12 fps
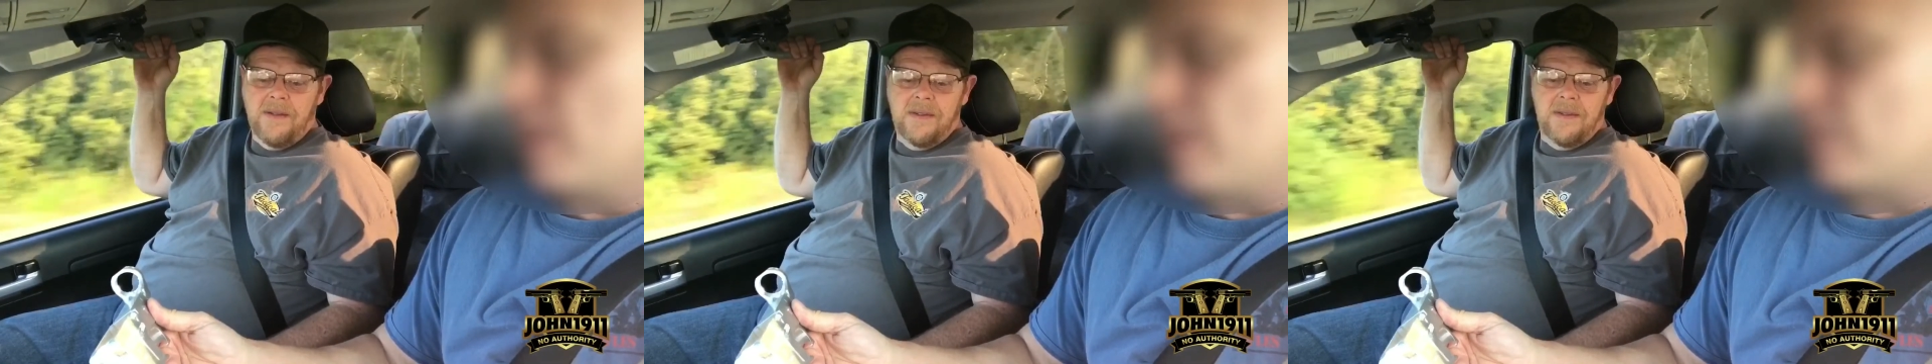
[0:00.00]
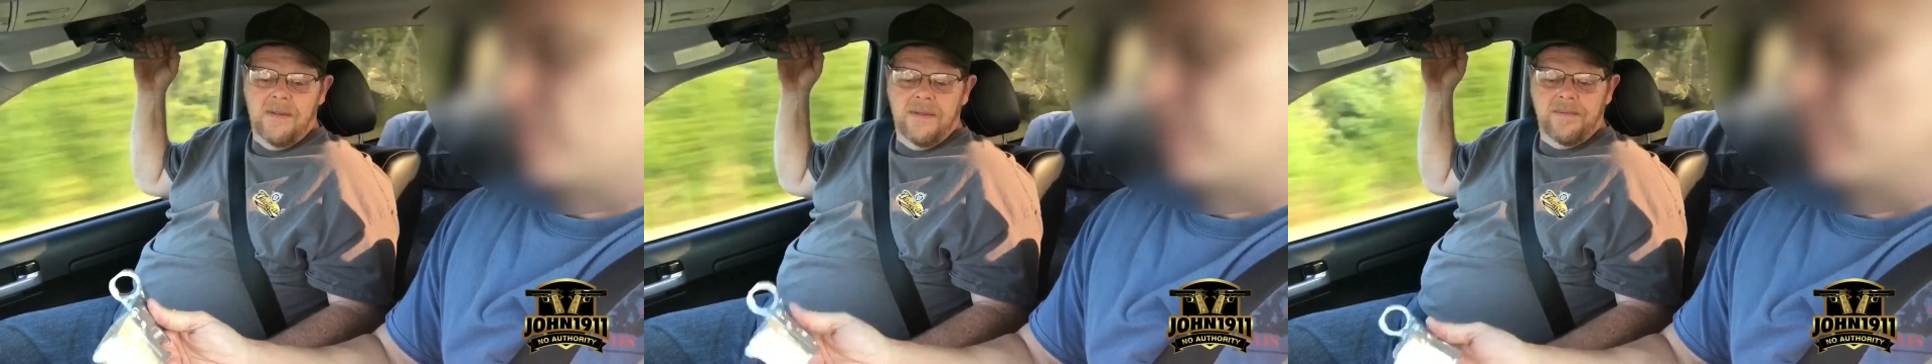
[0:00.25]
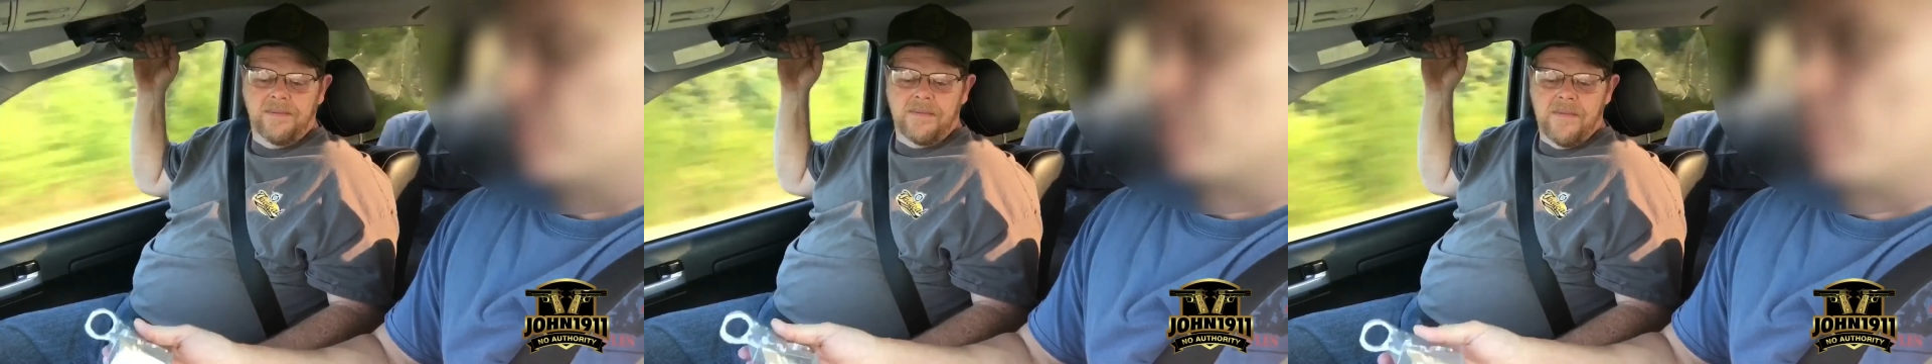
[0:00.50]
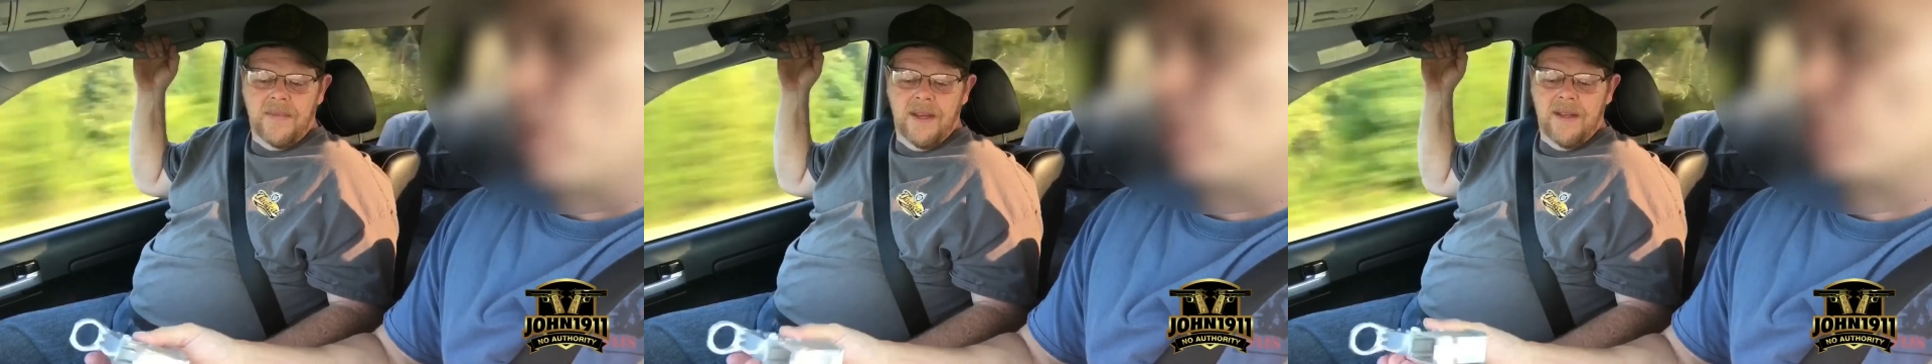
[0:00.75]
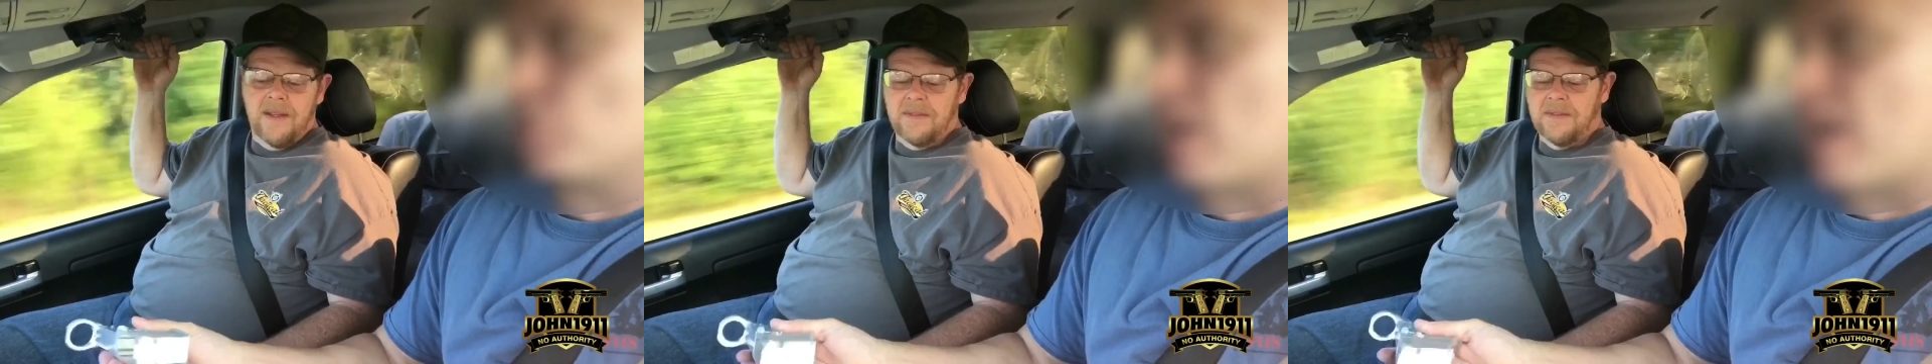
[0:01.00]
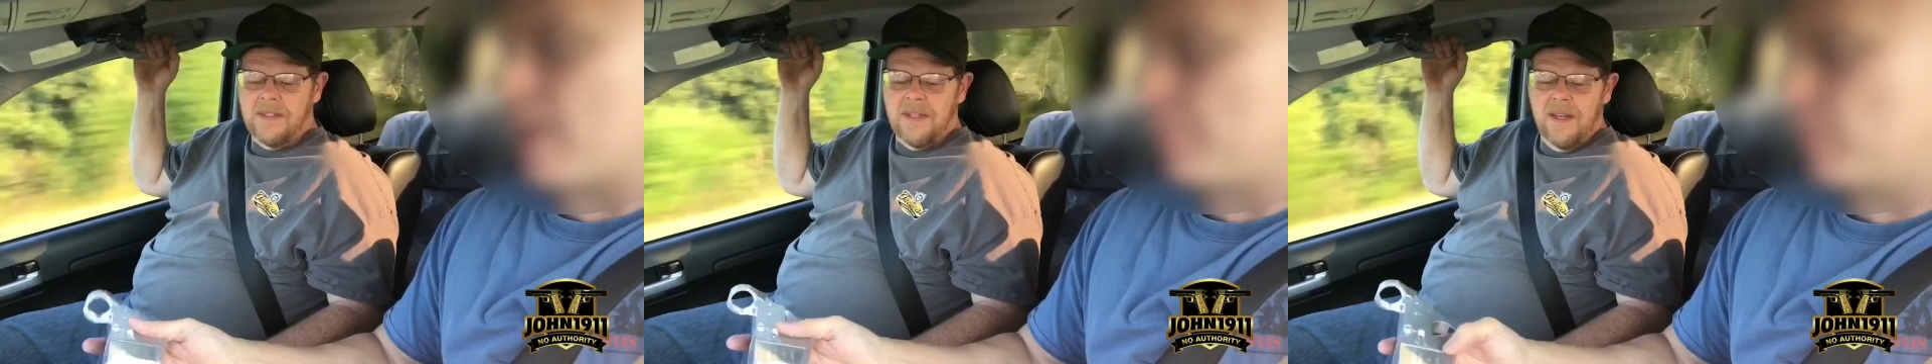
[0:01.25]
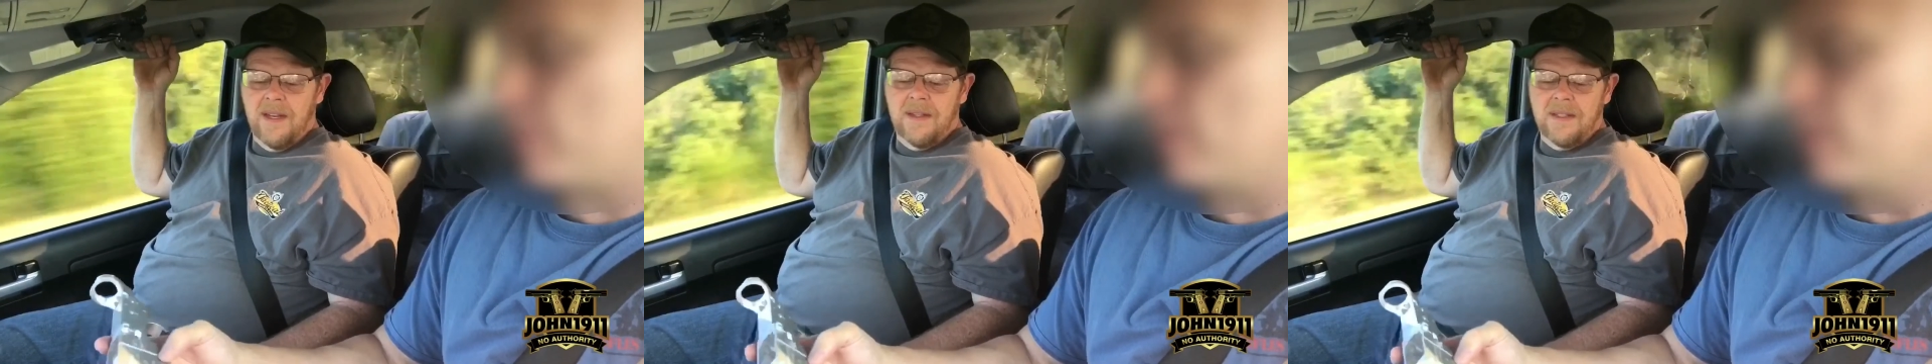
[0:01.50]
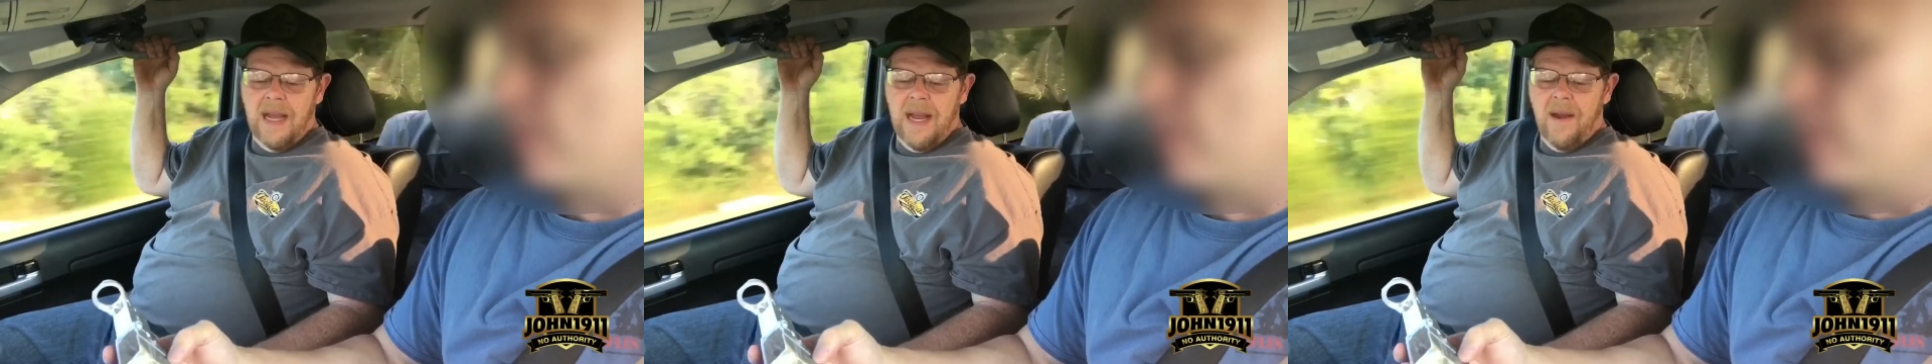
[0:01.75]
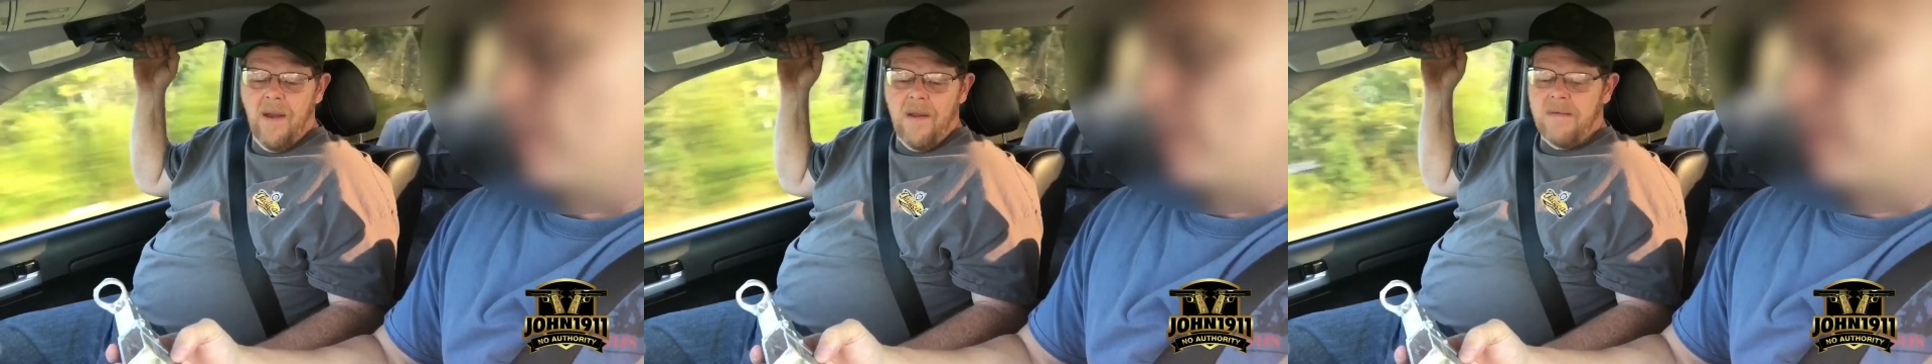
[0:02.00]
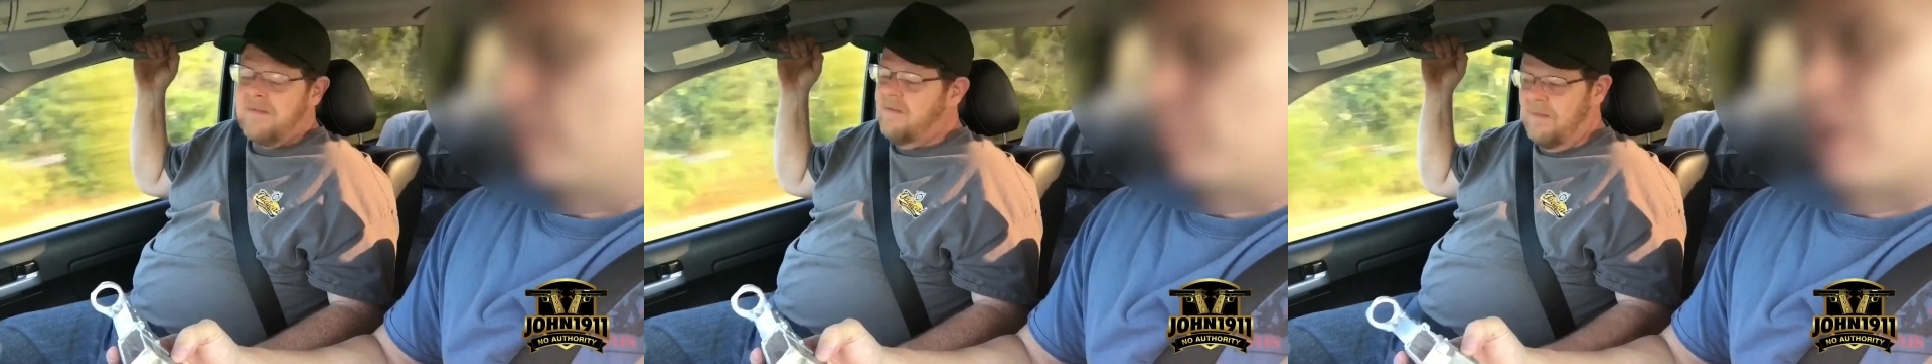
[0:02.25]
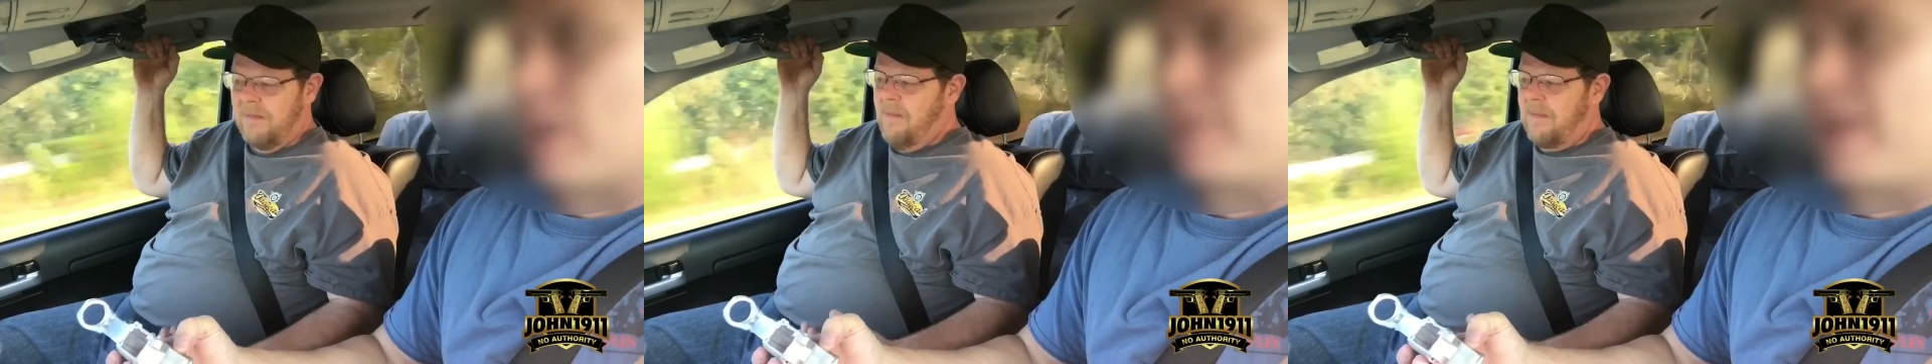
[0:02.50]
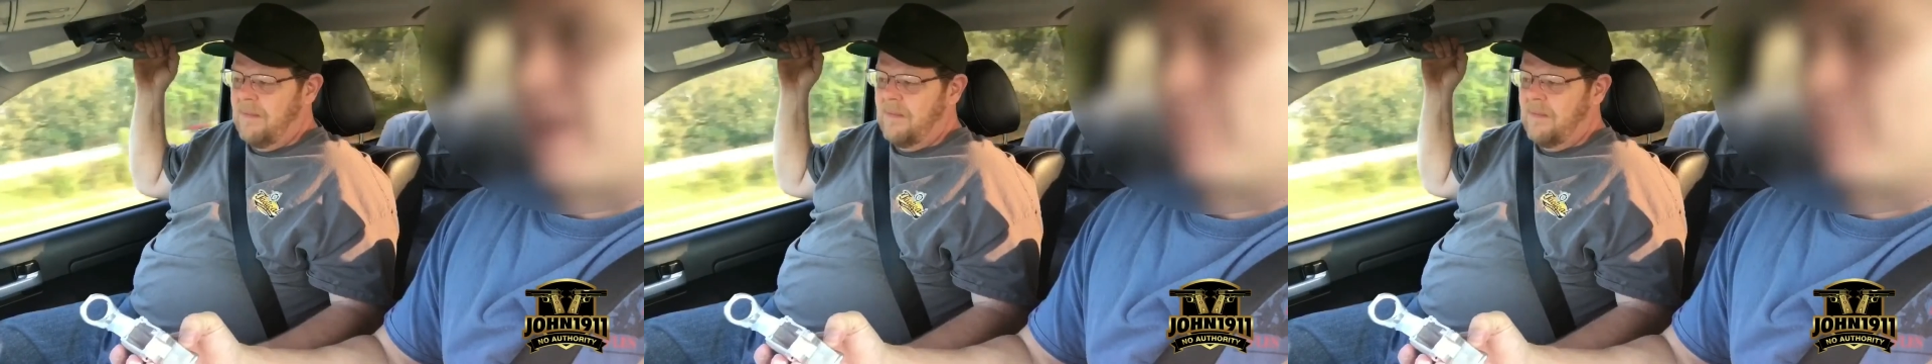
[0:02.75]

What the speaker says: And some small shop probably